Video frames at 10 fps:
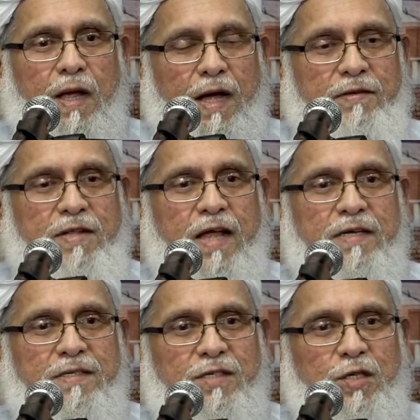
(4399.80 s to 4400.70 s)
And
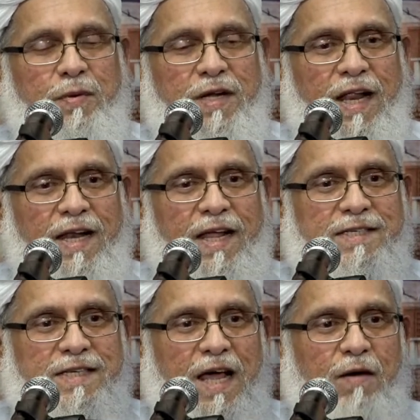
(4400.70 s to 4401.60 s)
then Jibreel alayhi
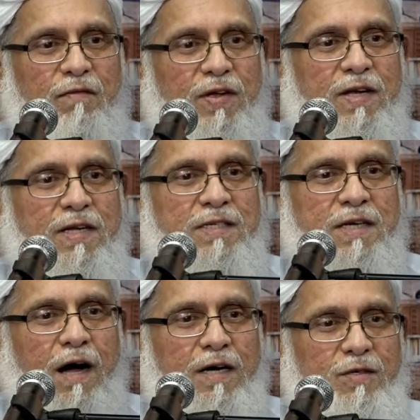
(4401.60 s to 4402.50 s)
salam filled his
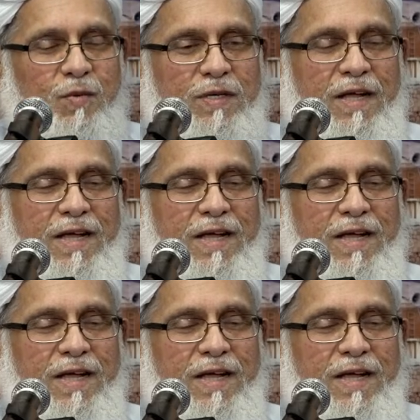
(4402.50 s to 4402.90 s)
heart with